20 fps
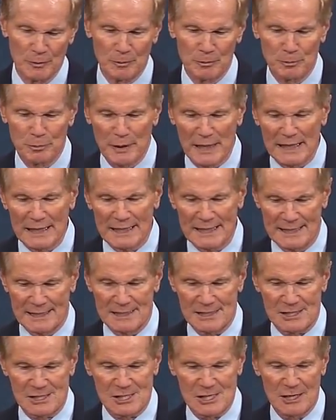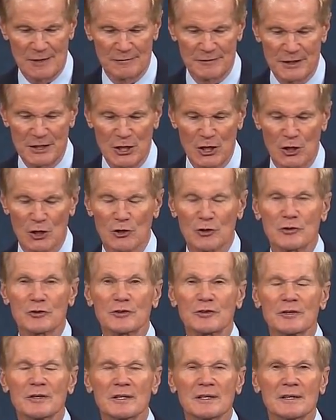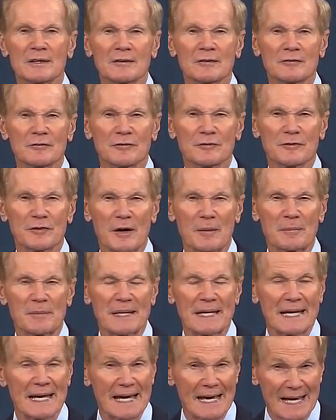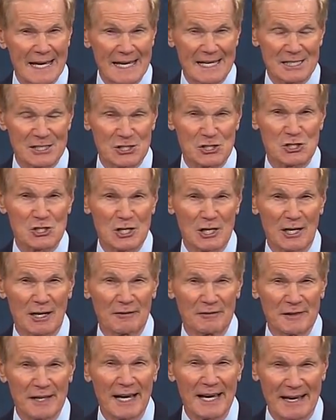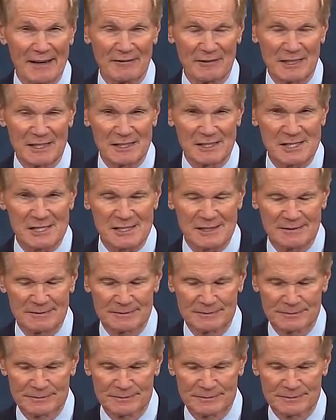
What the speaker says: brilliance of the earth from the edge of the heavens.